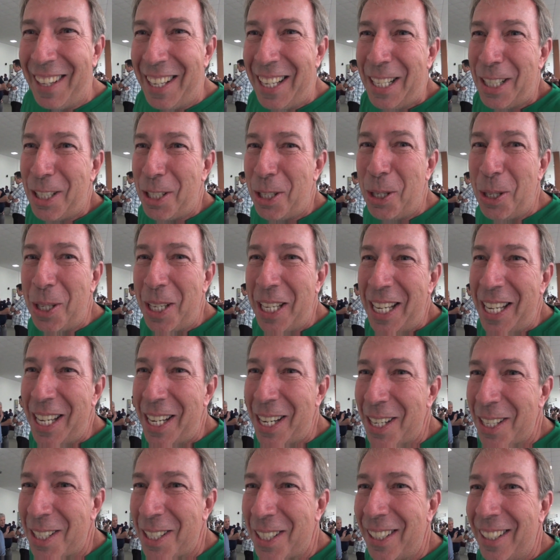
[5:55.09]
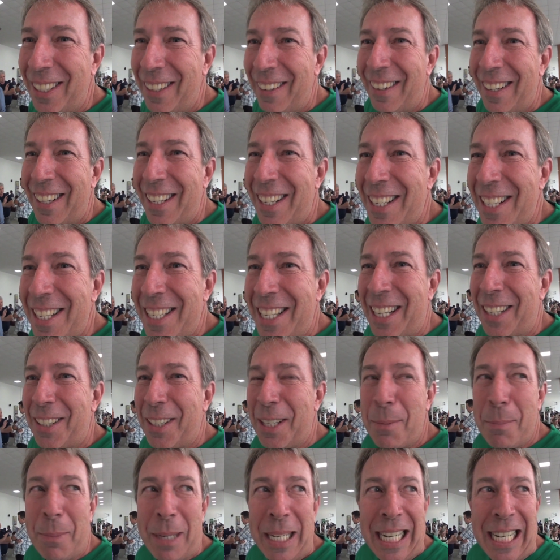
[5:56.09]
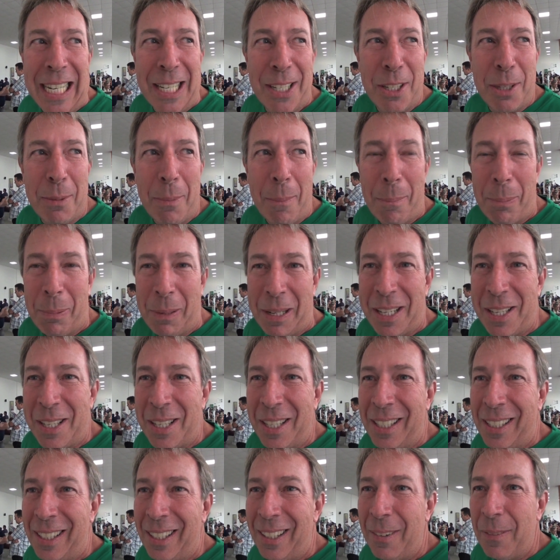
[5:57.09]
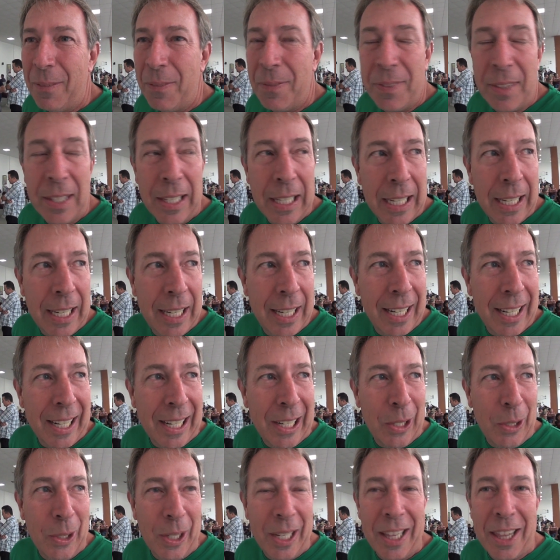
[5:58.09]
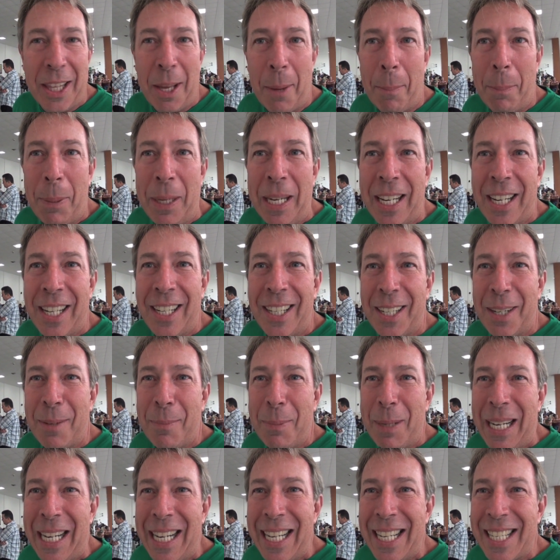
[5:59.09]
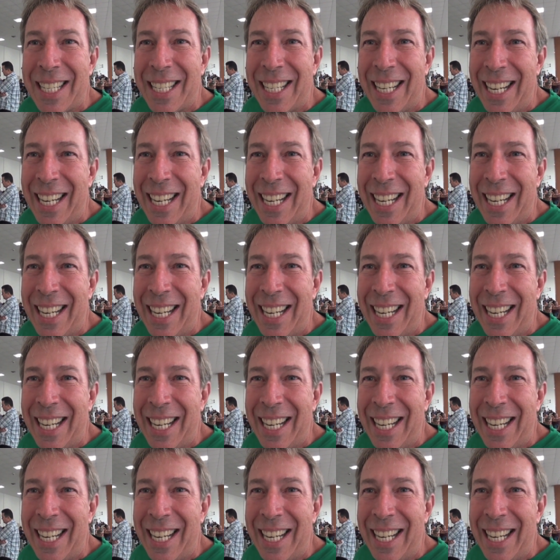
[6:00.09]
in two years down in Manaus, Brazil. Gonna go get the peacock bass,